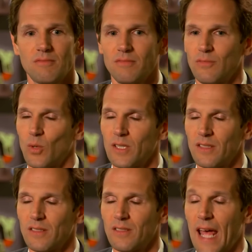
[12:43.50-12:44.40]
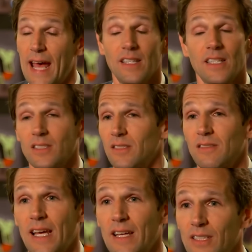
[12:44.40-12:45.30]
note or a note from Standards and
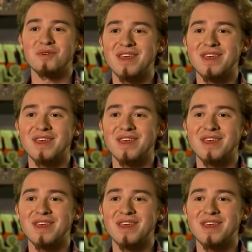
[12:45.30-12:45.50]
Practices, then you